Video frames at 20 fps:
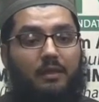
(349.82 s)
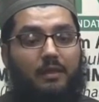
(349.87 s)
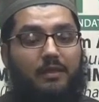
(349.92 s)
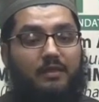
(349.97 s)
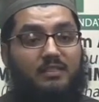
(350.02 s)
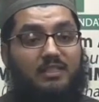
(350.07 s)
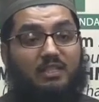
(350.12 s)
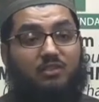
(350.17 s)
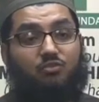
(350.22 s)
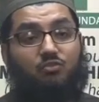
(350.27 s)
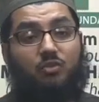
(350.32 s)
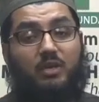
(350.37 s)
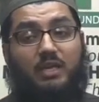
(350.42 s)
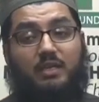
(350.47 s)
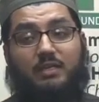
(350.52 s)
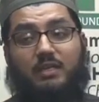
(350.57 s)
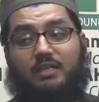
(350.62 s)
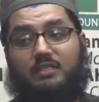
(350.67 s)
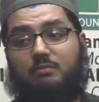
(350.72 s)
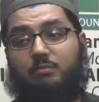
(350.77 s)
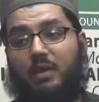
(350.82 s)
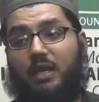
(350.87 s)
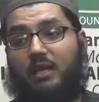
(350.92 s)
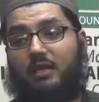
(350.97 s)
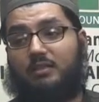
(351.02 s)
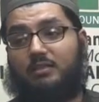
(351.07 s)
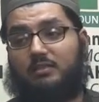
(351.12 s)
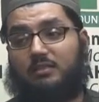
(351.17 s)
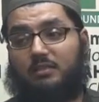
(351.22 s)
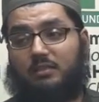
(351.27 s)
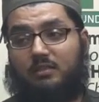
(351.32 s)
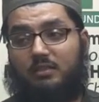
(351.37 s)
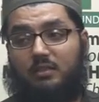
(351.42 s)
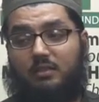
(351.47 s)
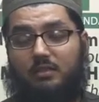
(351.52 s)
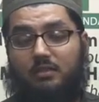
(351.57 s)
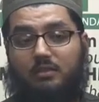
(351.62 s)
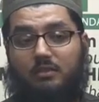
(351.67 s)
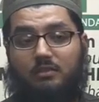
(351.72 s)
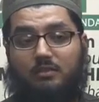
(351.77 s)
And he said 3 days passed.
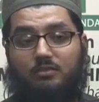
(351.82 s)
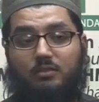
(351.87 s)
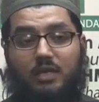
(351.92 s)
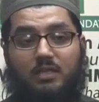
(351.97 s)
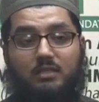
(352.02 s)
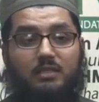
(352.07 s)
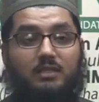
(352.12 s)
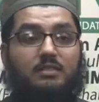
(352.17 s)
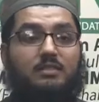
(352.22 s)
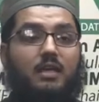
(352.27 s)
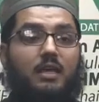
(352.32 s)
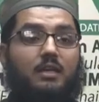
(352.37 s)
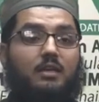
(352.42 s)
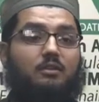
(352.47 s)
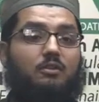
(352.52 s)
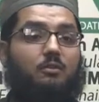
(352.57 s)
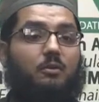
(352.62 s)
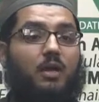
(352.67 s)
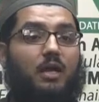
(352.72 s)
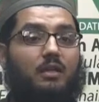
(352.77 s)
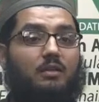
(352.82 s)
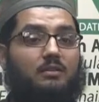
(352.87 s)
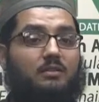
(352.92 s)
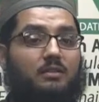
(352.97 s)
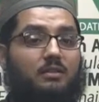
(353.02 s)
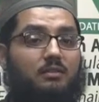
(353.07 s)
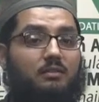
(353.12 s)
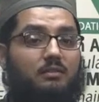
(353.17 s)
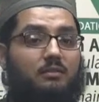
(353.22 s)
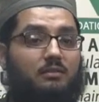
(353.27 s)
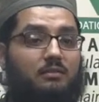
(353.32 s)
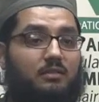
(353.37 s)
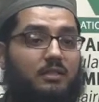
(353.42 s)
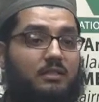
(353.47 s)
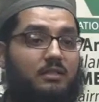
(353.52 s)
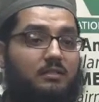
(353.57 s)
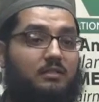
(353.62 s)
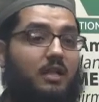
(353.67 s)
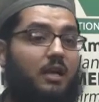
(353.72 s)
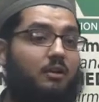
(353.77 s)
So I decided to ask.
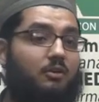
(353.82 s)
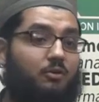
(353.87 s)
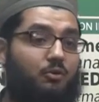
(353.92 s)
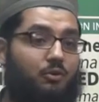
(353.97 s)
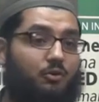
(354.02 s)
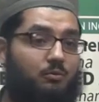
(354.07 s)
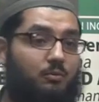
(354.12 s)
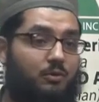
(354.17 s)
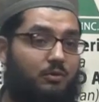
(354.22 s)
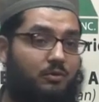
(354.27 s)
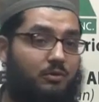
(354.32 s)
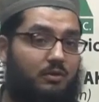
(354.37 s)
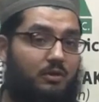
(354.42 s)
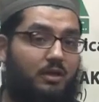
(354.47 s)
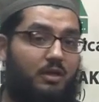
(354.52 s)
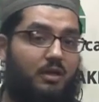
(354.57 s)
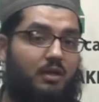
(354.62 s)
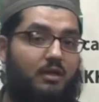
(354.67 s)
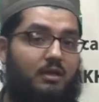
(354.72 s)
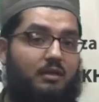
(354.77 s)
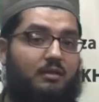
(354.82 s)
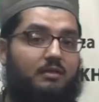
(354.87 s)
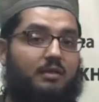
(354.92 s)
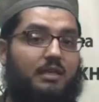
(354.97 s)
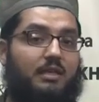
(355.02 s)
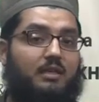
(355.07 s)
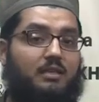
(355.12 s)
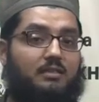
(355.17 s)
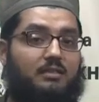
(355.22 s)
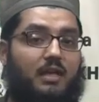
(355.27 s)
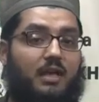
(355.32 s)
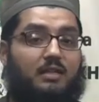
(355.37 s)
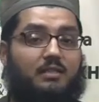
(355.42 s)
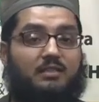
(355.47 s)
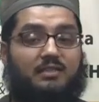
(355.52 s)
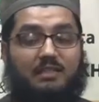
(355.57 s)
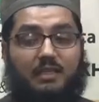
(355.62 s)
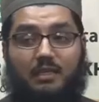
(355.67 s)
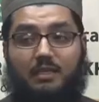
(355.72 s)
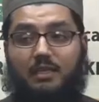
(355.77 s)
This is not normal. That he's
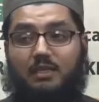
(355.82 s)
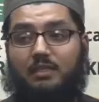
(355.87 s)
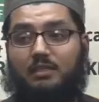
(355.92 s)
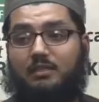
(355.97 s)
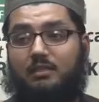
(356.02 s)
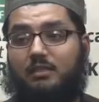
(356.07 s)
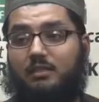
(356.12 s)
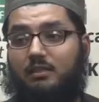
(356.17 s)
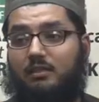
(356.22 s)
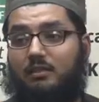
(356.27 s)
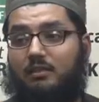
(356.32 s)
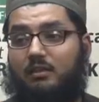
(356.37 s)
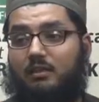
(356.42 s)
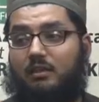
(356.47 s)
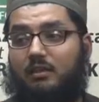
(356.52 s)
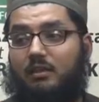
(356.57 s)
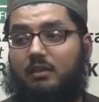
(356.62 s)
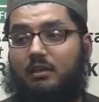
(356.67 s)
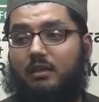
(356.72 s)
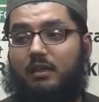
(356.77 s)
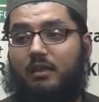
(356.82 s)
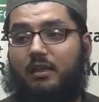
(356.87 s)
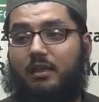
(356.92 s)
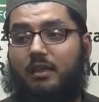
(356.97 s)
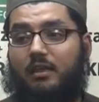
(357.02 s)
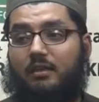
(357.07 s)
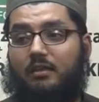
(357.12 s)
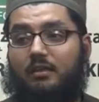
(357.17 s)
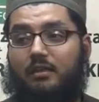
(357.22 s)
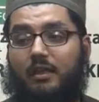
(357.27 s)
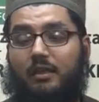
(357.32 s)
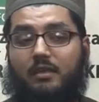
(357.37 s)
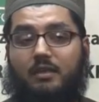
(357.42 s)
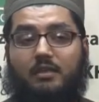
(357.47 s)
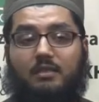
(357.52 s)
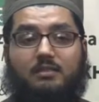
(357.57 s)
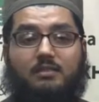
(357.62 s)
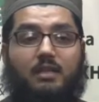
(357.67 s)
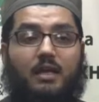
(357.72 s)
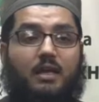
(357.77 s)
not saying anything, and
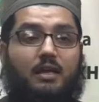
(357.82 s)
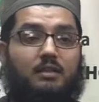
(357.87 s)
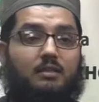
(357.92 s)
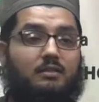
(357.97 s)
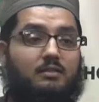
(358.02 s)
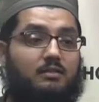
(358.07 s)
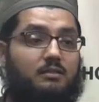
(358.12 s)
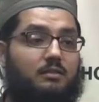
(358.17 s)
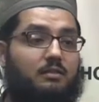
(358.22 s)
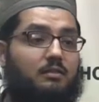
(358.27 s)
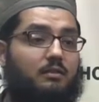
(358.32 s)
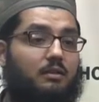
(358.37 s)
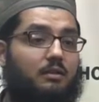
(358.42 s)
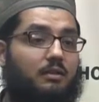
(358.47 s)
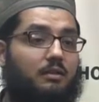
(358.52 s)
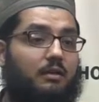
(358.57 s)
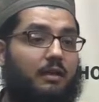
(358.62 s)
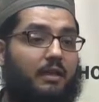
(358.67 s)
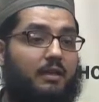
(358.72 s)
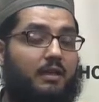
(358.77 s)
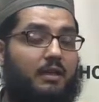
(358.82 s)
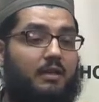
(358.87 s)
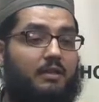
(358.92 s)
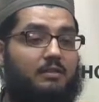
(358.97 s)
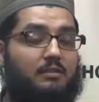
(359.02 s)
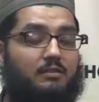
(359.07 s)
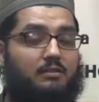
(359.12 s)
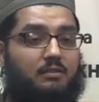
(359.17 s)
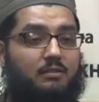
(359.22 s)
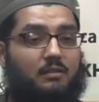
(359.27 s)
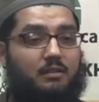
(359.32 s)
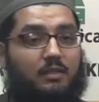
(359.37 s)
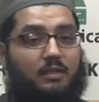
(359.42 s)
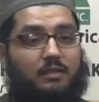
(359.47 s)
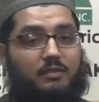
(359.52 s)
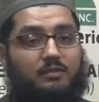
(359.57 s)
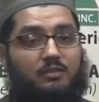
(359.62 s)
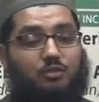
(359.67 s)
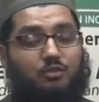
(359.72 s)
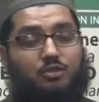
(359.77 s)
he's not, and his
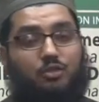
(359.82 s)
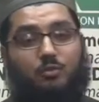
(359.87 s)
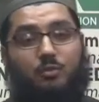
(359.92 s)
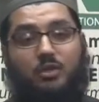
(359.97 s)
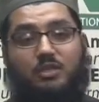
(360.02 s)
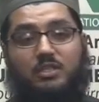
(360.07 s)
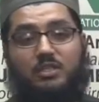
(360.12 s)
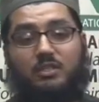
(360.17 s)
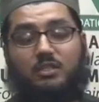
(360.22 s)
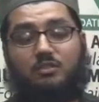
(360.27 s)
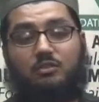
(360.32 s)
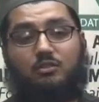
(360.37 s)
situation